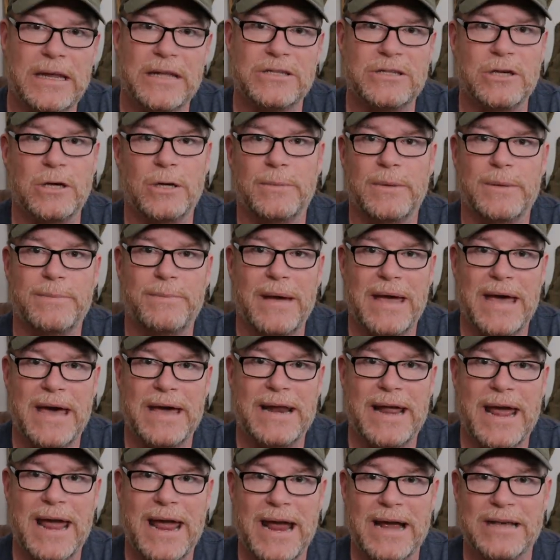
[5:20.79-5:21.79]
It's going to be
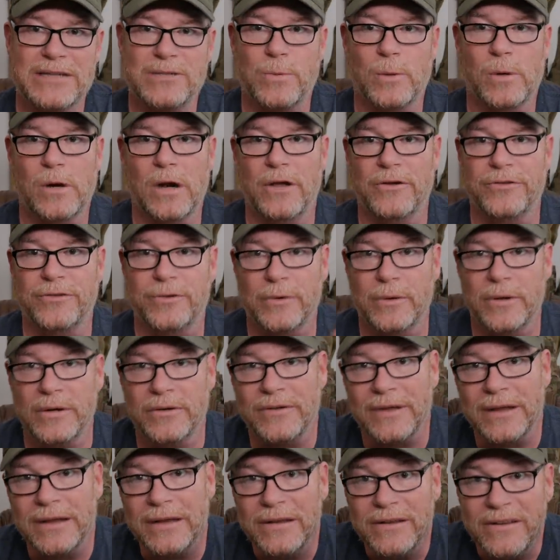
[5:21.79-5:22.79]
badass. We're also
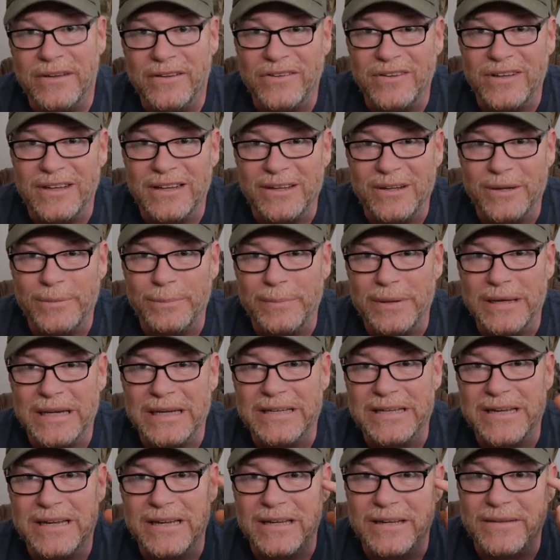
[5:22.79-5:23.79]
going to, and you can see a little
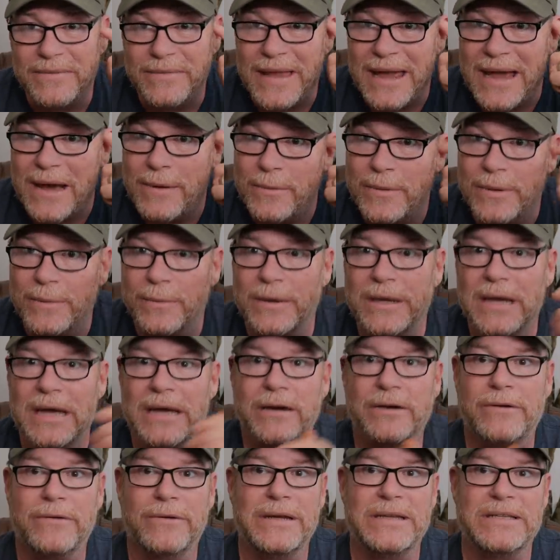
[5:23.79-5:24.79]
pigtail of that one. We
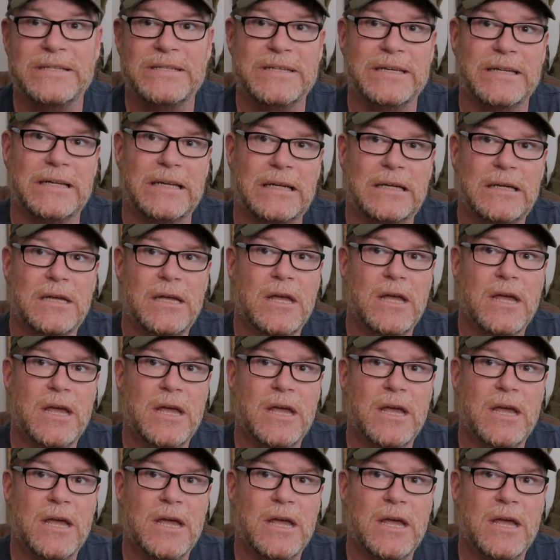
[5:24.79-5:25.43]
got Creedzilla.